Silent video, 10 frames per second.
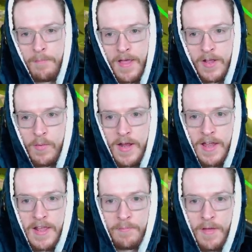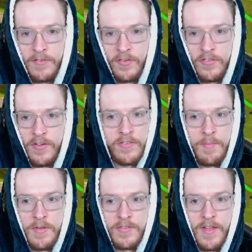I quite like, as you can see, some of
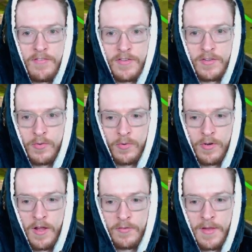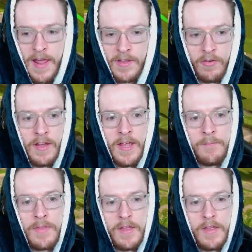the stuff isn't all 100% accurate here.